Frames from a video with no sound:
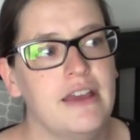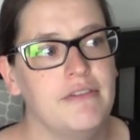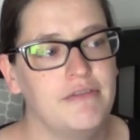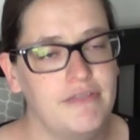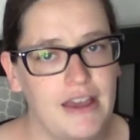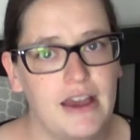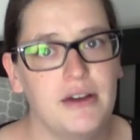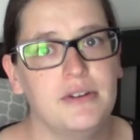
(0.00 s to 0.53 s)

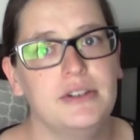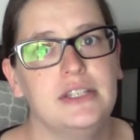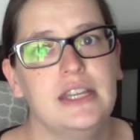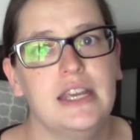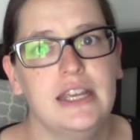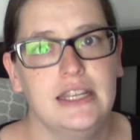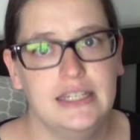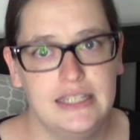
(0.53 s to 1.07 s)
found,
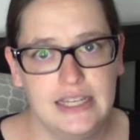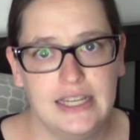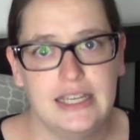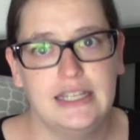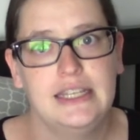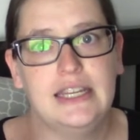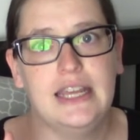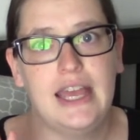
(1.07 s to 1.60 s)

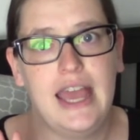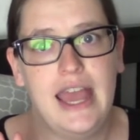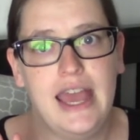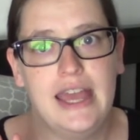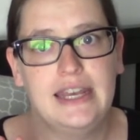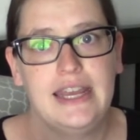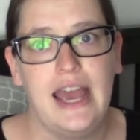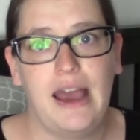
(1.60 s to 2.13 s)
did
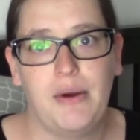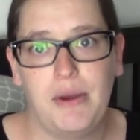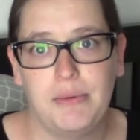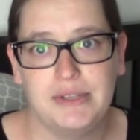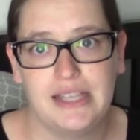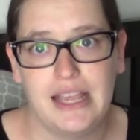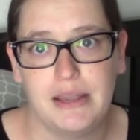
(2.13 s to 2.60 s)
and how I was